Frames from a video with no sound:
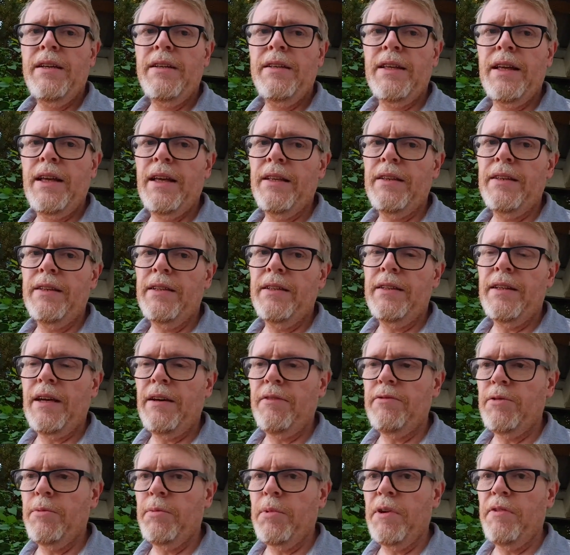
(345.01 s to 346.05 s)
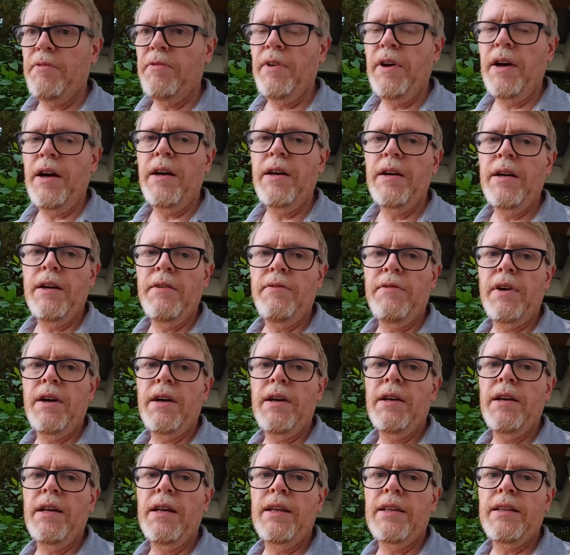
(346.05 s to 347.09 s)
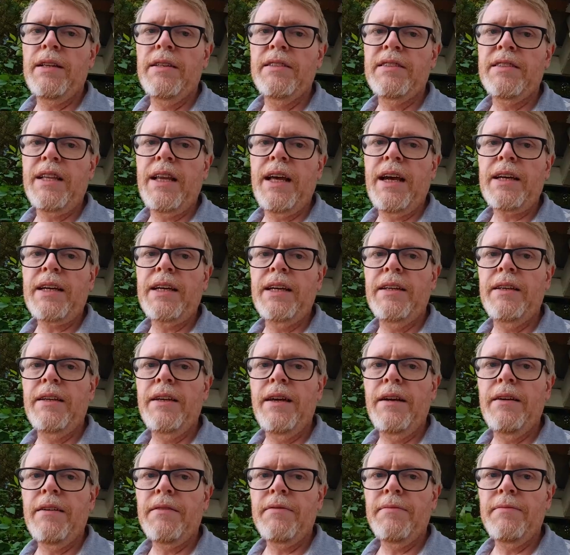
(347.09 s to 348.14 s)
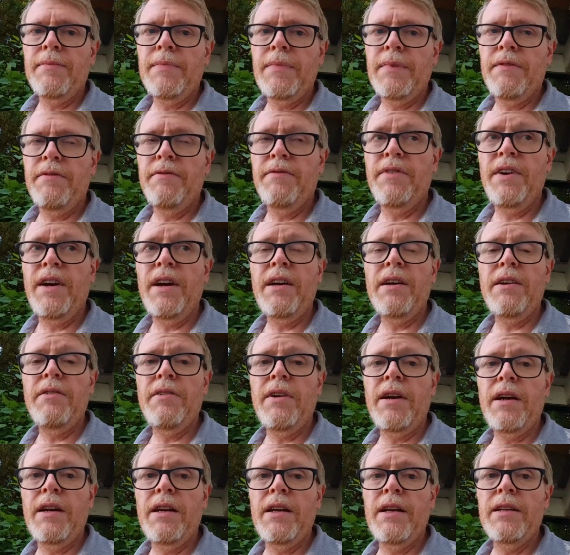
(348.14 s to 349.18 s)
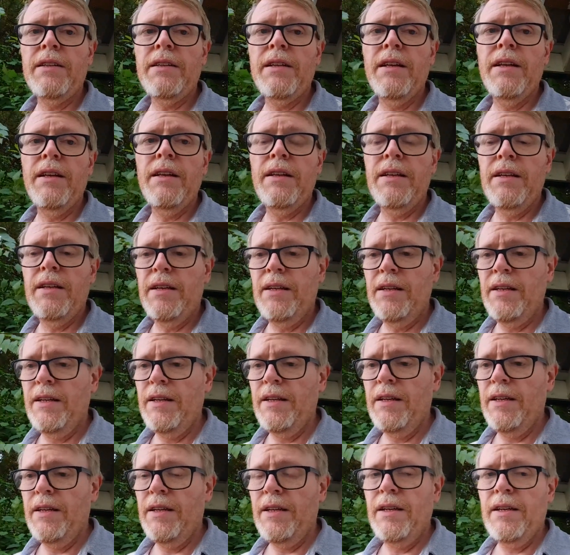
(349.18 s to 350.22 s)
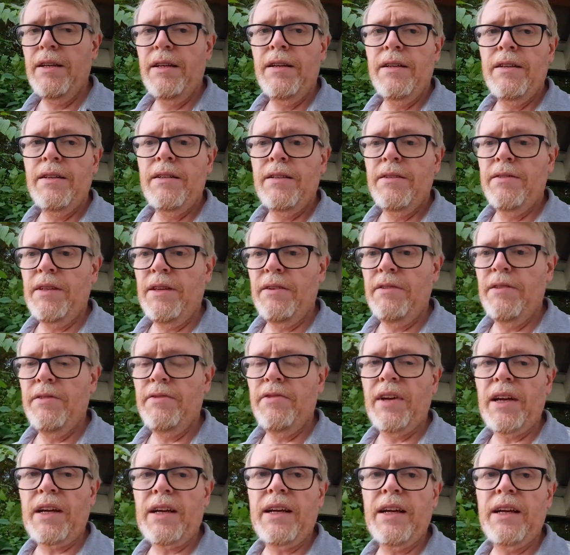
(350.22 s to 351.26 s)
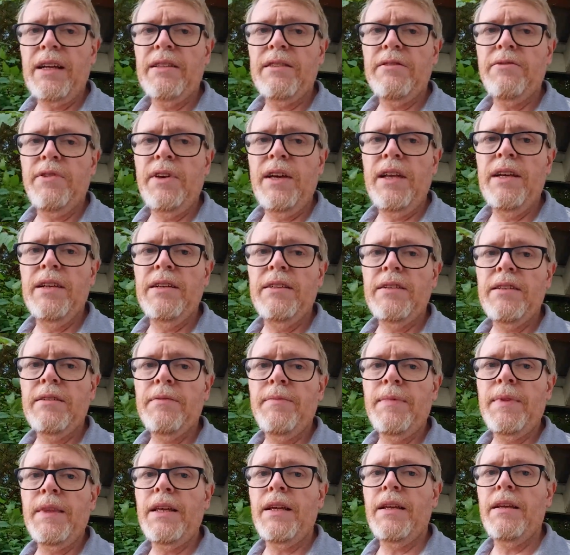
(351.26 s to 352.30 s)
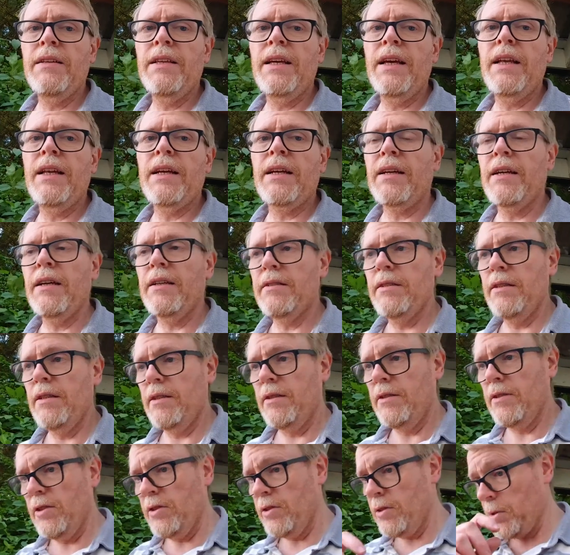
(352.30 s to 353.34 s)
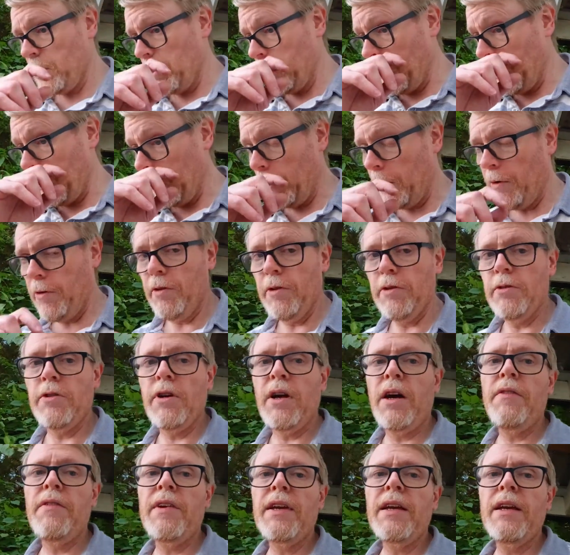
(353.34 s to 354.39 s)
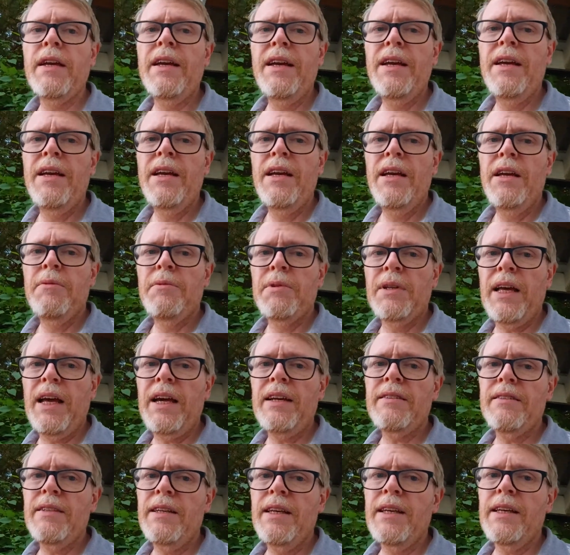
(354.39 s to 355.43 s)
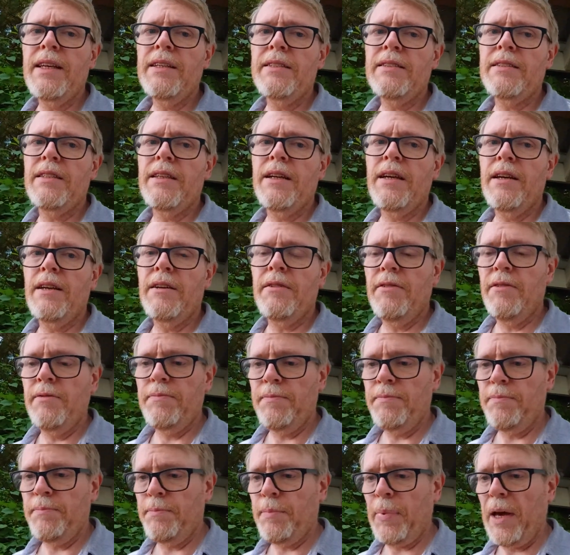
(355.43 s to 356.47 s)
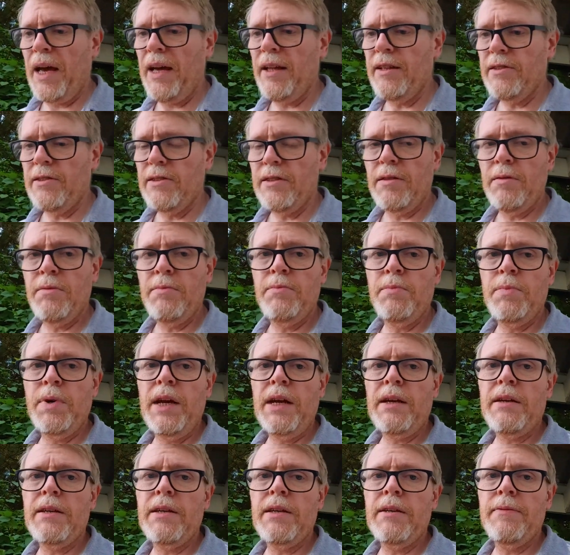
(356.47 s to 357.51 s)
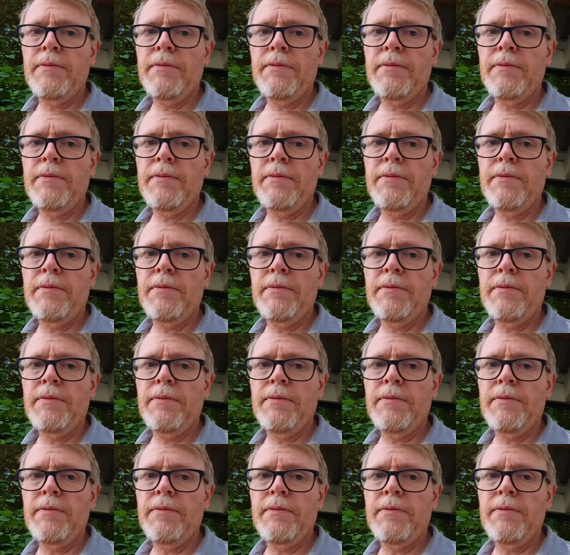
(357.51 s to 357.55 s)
then it have to be very little slack in there, very little, even if I can't feel it, and then I can just go on driving. But I think it's the pads, brake